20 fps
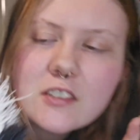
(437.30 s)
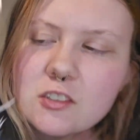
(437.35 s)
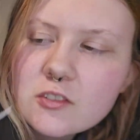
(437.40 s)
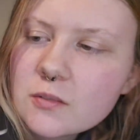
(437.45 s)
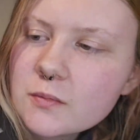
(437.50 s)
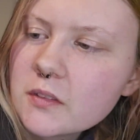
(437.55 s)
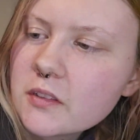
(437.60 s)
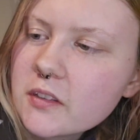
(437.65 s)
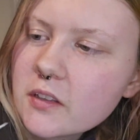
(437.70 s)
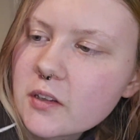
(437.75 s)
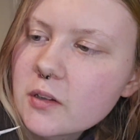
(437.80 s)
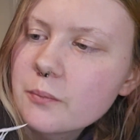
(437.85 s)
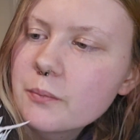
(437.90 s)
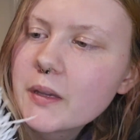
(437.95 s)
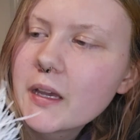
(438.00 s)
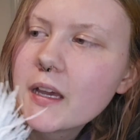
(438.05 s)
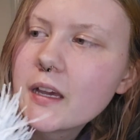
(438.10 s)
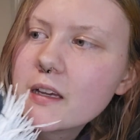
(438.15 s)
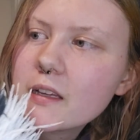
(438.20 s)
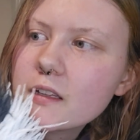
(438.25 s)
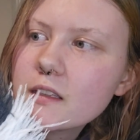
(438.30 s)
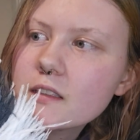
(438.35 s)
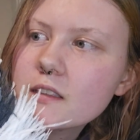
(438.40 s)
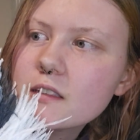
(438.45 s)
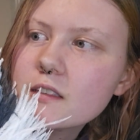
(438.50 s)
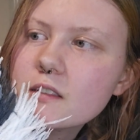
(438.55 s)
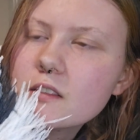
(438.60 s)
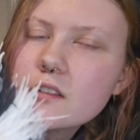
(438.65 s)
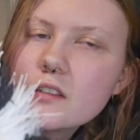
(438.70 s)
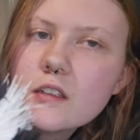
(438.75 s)
trim this up
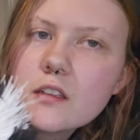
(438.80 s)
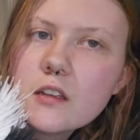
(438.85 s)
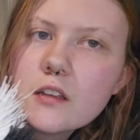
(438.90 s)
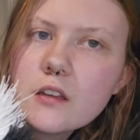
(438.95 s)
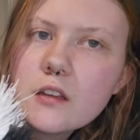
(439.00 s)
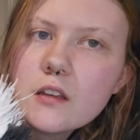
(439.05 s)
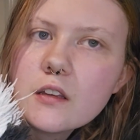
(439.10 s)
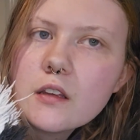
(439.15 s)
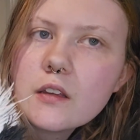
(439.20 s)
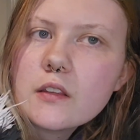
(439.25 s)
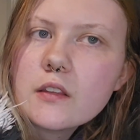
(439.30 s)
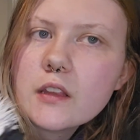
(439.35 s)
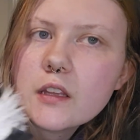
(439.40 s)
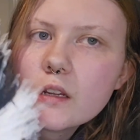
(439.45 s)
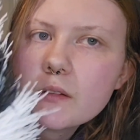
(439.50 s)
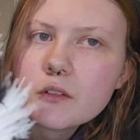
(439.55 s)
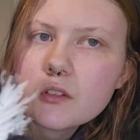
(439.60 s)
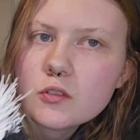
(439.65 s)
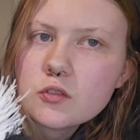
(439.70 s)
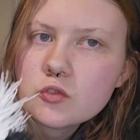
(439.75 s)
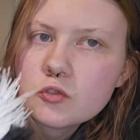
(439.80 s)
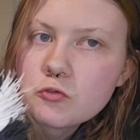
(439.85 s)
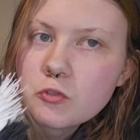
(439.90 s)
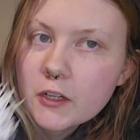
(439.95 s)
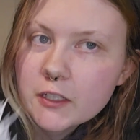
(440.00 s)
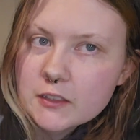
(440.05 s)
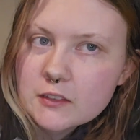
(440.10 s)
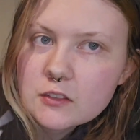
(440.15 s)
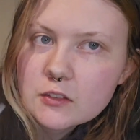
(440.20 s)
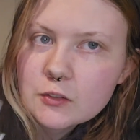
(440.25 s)
and then I'm going to
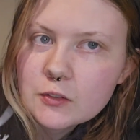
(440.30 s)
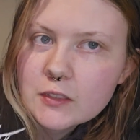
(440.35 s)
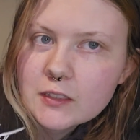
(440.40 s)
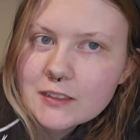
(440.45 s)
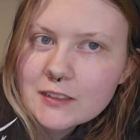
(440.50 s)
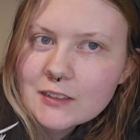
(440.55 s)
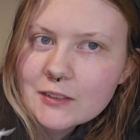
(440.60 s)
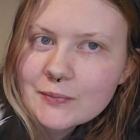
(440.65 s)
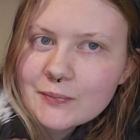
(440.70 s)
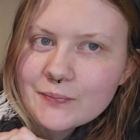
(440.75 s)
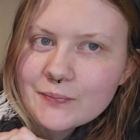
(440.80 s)
rhinestone it.